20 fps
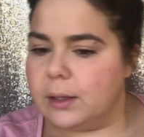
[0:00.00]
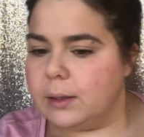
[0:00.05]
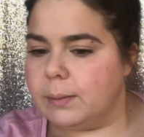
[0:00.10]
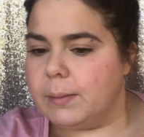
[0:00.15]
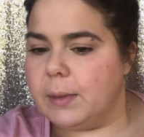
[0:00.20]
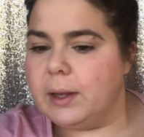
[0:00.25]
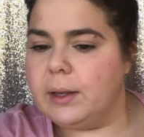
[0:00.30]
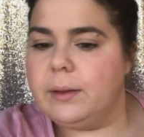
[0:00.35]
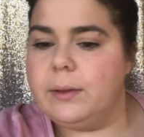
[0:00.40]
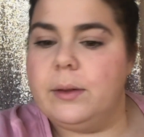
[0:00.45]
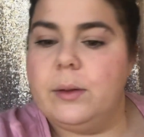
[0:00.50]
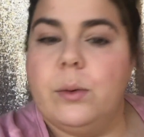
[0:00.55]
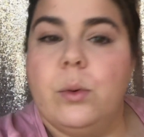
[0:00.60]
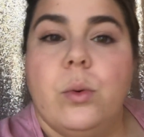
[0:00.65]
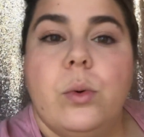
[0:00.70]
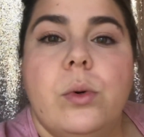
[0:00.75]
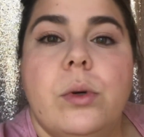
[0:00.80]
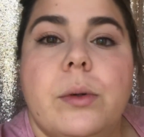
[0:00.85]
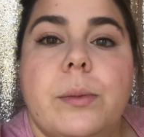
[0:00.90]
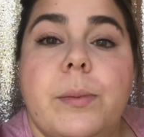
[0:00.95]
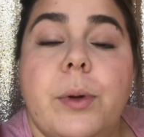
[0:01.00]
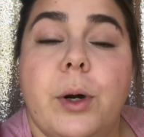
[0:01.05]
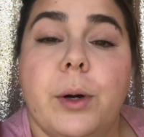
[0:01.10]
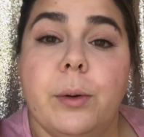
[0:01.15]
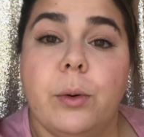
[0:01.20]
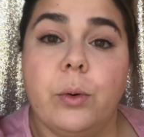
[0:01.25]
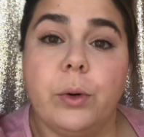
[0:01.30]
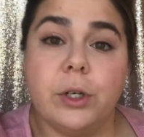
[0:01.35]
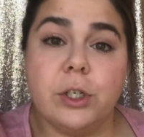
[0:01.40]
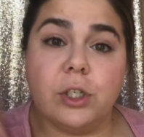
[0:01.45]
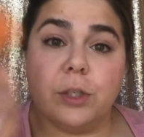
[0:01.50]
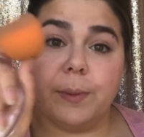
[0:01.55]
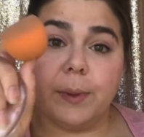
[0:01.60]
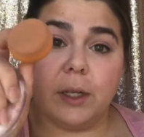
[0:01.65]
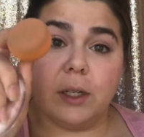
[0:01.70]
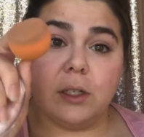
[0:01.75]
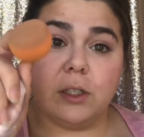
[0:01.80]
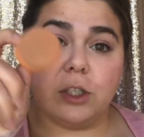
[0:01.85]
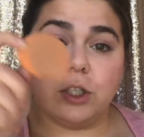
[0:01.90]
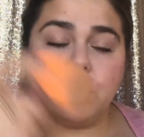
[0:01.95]
like the orange
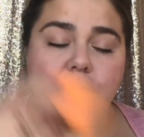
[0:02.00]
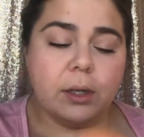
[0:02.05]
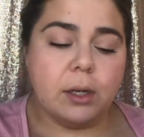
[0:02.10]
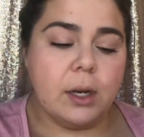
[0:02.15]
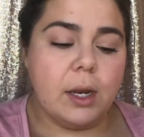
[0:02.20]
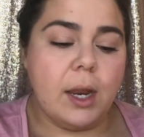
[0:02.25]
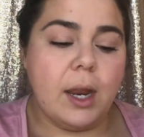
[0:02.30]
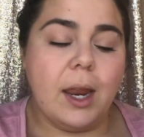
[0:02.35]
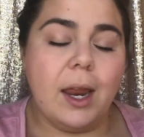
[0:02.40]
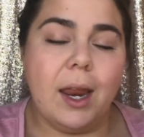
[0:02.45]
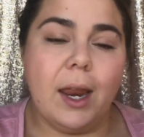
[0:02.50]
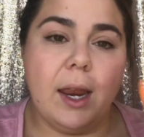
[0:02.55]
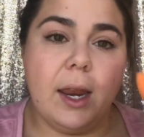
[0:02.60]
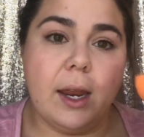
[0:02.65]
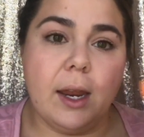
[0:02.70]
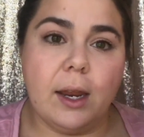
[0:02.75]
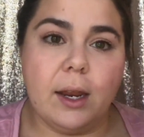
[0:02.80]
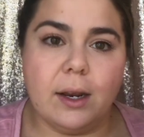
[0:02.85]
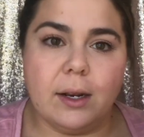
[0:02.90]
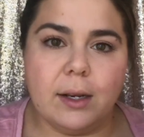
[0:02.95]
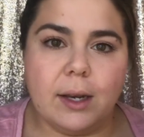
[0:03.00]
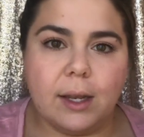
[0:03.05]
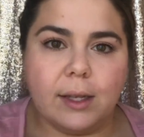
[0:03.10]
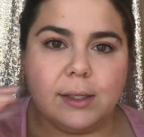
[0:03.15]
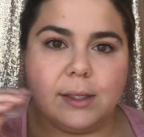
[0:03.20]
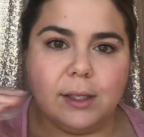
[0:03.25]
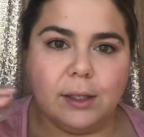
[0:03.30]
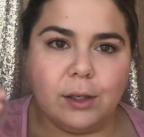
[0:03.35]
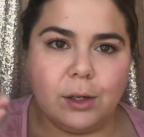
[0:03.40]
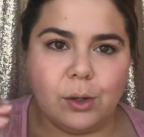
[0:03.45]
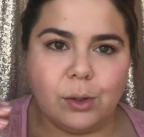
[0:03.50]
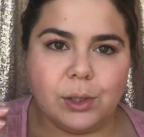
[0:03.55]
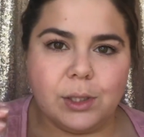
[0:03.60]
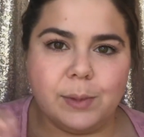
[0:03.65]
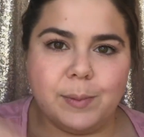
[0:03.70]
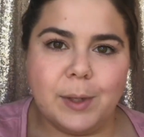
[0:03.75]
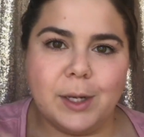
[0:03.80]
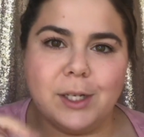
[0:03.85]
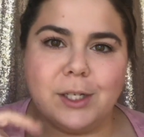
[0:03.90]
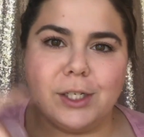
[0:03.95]
sponge and a silicone
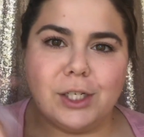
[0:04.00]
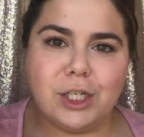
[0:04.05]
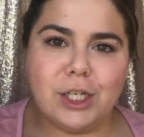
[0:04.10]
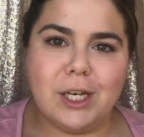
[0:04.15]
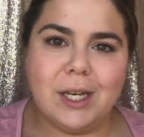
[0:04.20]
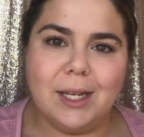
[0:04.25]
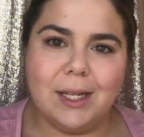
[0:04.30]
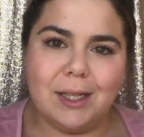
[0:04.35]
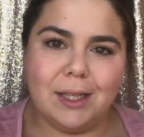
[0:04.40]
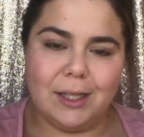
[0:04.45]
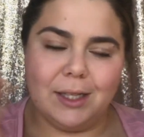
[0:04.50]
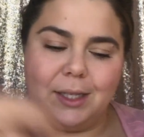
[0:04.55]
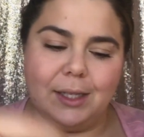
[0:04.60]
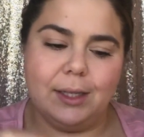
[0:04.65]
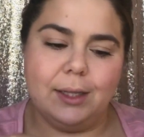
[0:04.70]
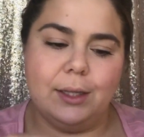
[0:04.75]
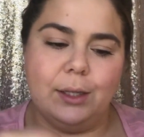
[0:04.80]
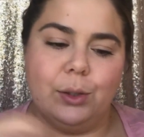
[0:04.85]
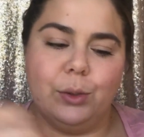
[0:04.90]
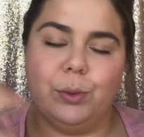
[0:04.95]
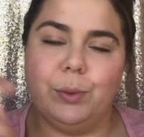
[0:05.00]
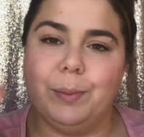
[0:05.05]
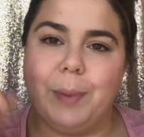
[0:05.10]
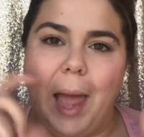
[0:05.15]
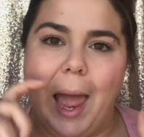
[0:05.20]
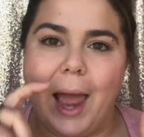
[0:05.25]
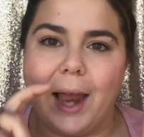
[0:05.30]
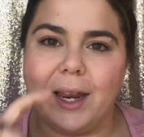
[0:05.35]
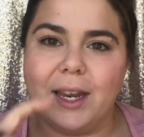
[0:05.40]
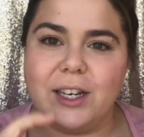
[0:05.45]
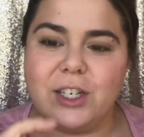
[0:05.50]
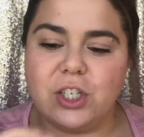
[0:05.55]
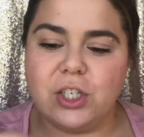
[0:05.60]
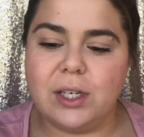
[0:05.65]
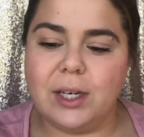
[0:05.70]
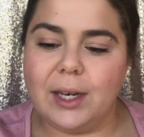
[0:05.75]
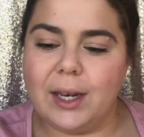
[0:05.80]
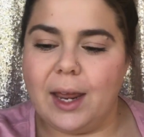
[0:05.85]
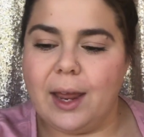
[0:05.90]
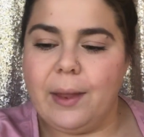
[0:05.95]
sponge in the little package
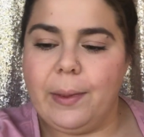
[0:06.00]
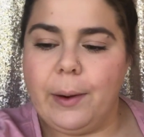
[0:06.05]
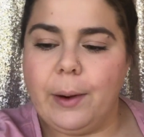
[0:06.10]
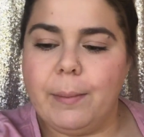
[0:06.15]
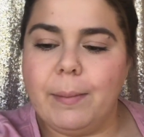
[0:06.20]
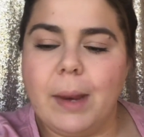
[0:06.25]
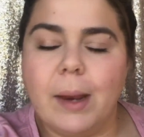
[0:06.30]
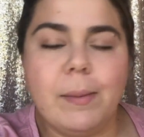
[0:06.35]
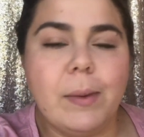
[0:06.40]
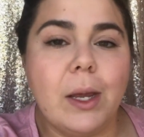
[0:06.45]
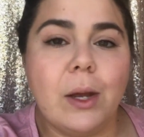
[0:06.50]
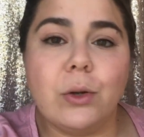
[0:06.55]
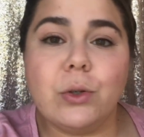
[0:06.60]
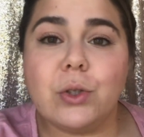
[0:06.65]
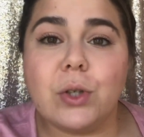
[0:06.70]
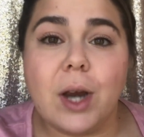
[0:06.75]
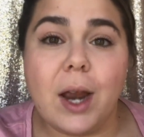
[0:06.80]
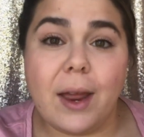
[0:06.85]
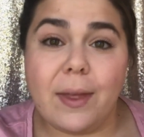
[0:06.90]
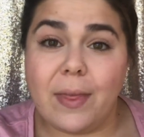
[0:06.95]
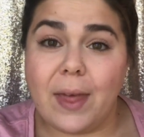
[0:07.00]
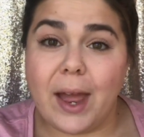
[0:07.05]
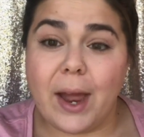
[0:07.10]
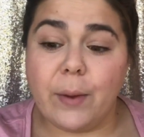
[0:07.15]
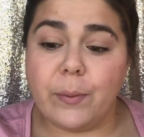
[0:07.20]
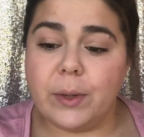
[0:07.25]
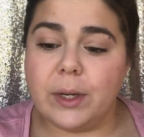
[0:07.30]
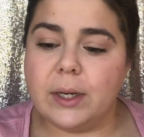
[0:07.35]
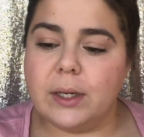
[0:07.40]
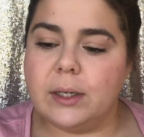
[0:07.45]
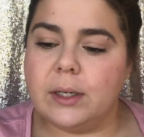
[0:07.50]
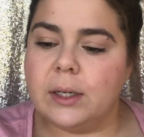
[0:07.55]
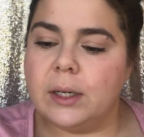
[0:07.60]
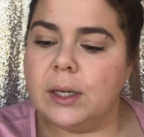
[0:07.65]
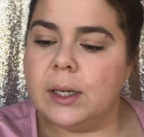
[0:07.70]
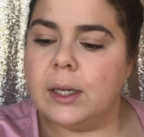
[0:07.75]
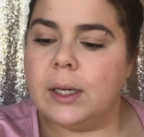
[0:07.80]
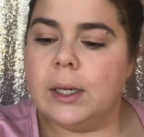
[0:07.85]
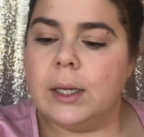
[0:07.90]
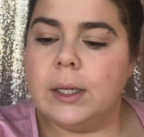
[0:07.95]
together. Maybe I'll try that one.
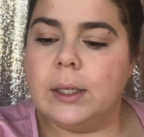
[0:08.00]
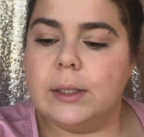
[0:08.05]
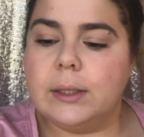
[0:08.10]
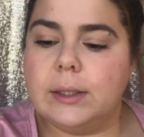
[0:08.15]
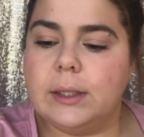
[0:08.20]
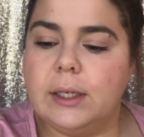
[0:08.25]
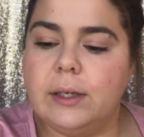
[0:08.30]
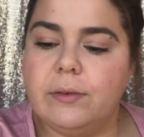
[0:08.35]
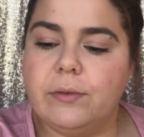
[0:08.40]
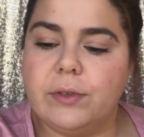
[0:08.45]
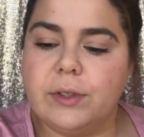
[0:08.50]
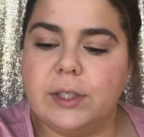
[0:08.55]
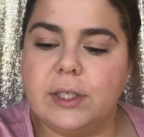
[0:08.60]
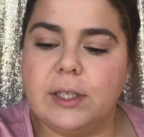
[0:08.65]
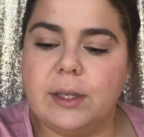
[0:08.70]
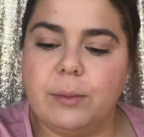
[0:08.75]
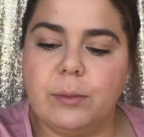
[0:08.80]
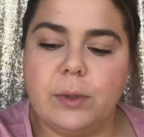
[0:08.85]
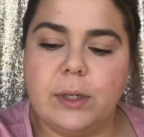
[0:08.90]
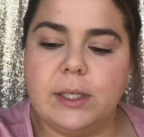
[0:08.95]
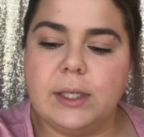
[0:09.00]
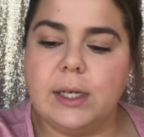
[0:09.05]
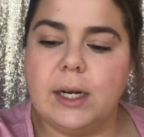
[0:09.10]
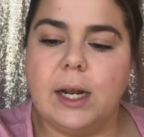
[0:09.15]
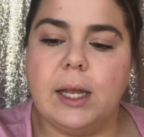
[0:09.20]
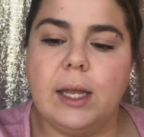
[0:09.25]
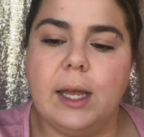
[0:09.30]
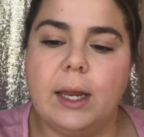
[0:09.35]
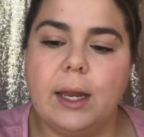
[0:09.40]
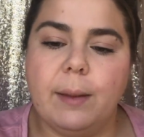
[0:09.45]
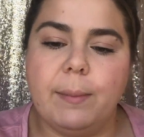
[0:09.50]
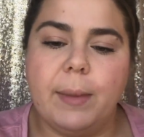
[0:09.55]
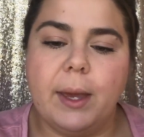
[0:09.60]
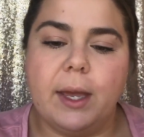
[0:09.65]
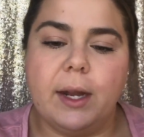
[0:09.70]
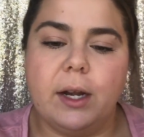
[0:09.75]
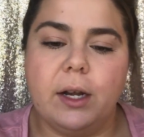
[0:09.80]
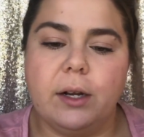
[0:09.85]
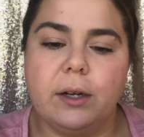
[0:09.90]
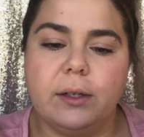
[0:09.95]
See if for some reason I like it
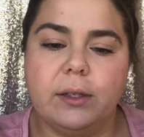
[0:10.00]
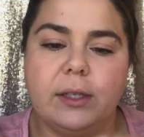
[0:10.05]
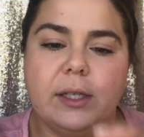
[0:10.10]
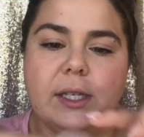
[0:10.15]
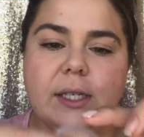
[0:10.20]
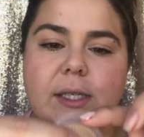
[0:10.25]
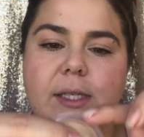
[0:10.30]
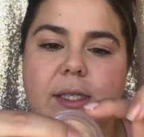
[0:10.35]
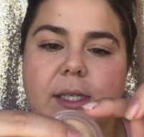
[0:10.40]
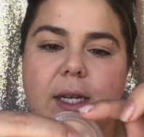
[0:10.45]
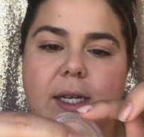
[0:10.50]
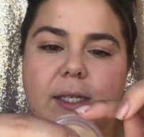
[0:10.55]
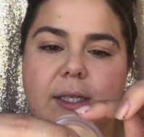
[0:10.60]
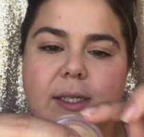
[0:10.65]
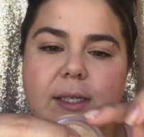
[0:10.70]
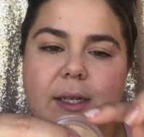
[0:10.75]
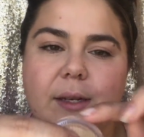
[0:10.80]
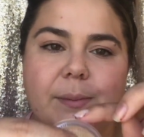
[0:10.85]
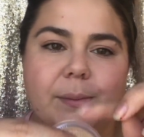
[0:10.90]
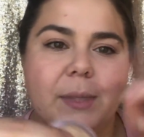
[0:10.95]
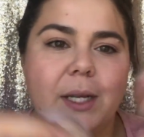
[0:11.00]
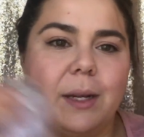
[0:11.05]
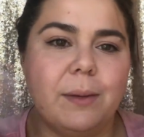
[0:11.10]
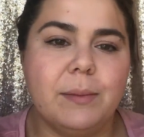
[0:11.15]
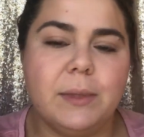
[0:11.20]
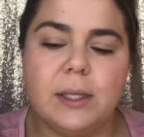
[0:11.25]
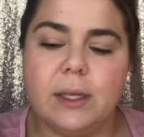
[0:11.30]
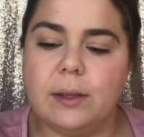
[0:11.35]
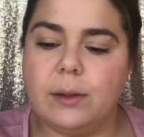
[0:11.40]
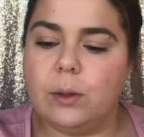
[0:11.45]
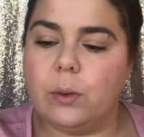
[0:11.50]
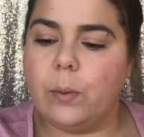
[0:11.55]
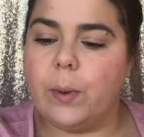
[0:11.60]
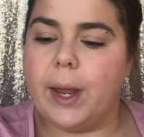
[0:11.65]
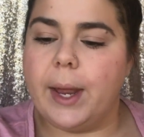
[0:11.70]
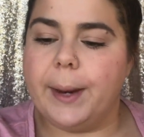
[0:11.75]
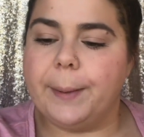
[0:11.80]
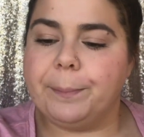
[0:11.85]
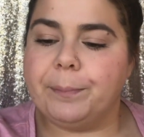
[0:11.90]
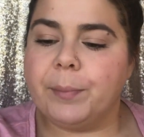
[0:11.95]
better. This does sometimes get in the
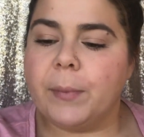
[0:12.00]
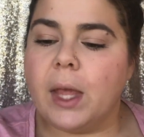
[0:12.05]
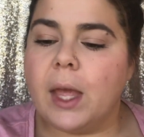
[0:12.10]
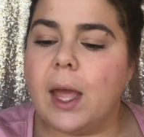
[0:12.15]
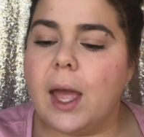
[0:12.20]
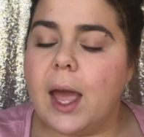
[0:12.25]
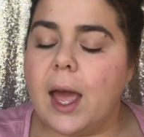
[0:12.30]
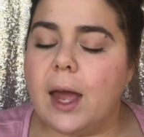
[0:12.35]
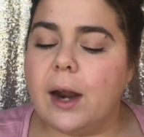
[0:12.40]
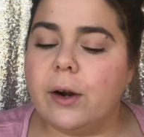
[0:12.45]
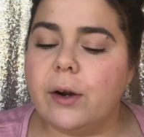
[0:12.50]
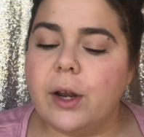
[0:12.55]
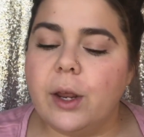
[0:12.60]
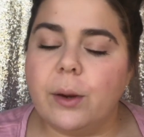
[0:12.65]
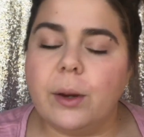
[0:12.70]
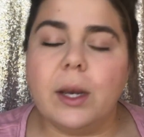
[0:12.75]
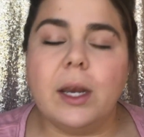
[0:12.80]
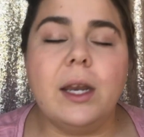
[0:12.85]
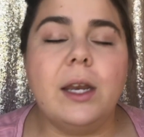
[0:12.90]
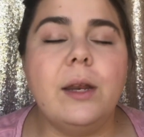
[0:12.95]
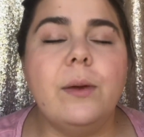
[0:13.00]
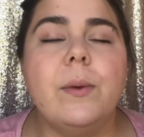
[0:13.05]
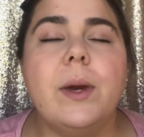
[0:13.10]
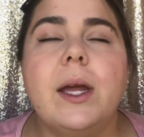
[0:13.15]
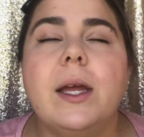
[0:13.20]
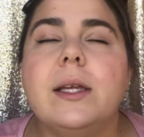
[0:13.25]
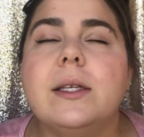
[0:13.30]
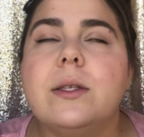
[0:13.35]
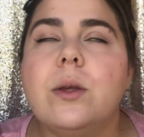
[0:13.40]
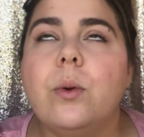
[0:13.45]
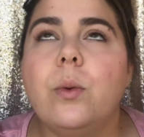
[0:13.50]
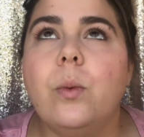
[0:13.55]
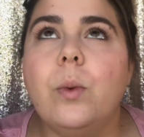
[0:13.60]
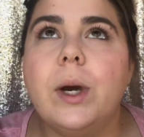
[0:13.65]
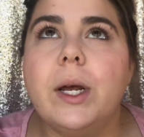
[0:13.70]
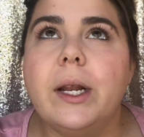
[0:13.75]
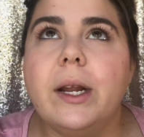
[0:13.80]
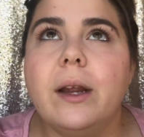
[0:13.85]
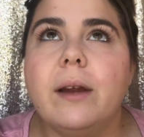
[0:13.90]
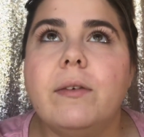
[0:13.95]
way. I don't know. Anyways,
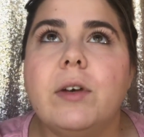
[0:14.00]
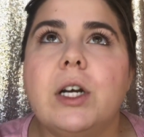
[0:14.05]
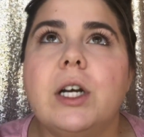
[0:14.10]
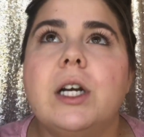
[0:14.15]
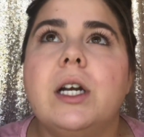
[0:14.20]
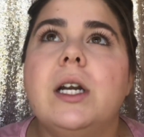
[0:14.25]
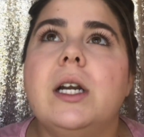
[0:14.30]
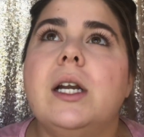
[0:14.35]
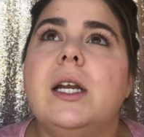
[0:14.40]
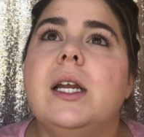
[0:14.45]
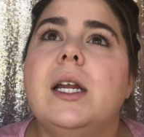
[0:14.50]
whatever.